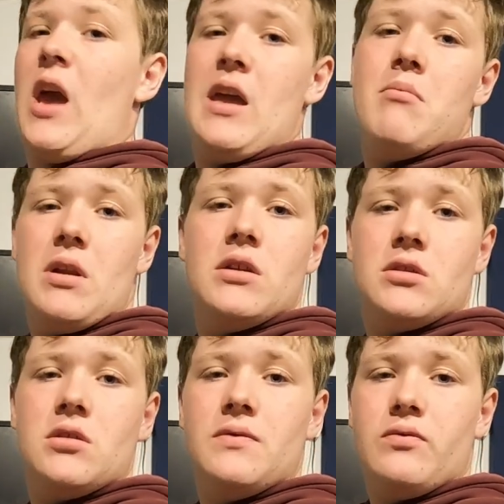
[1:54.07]
8
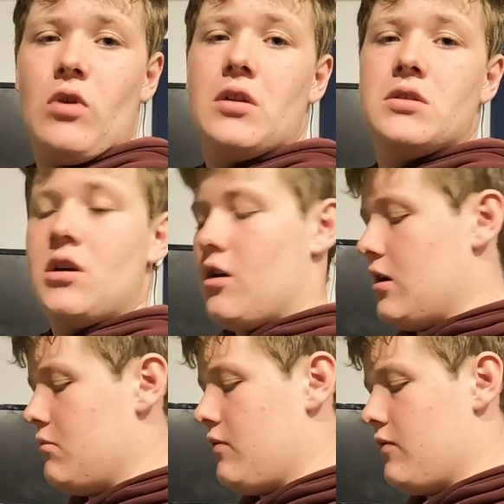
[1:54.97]
minutes of run
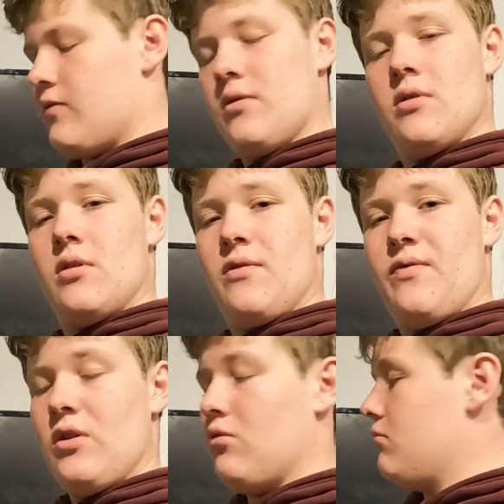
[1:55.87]
time of a
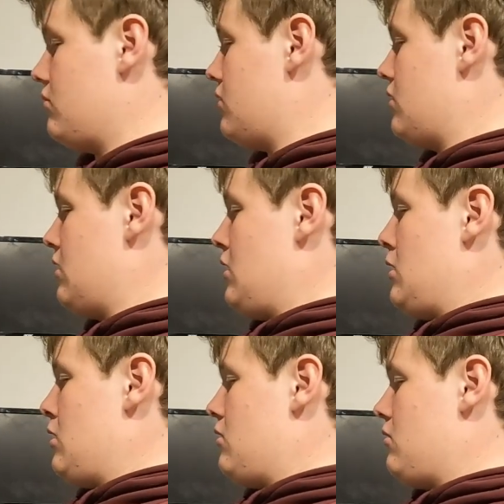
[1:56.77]
film
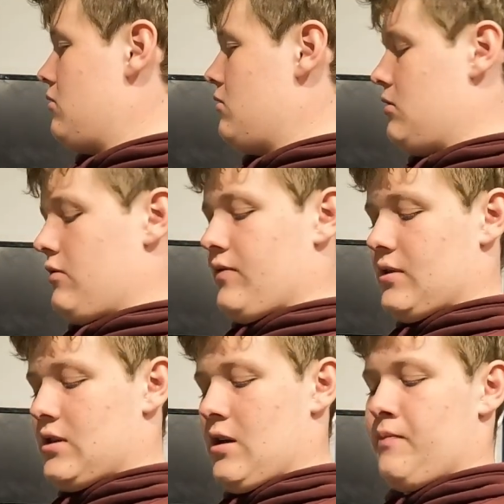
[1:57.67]
or of
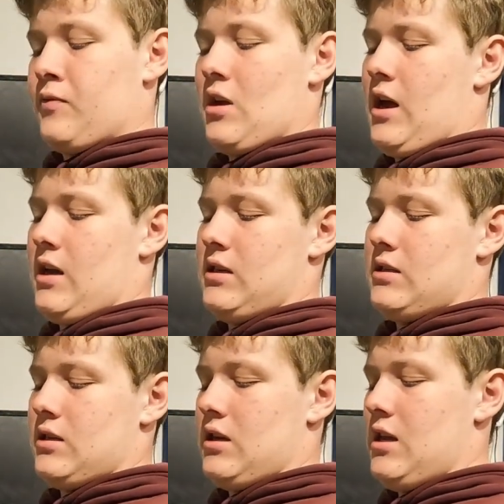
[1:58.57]
the tape,
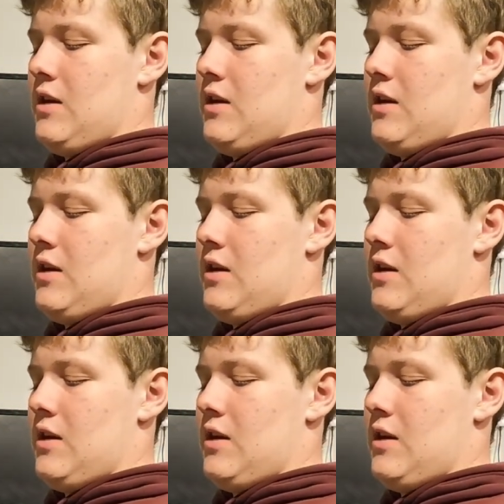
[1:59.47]
and An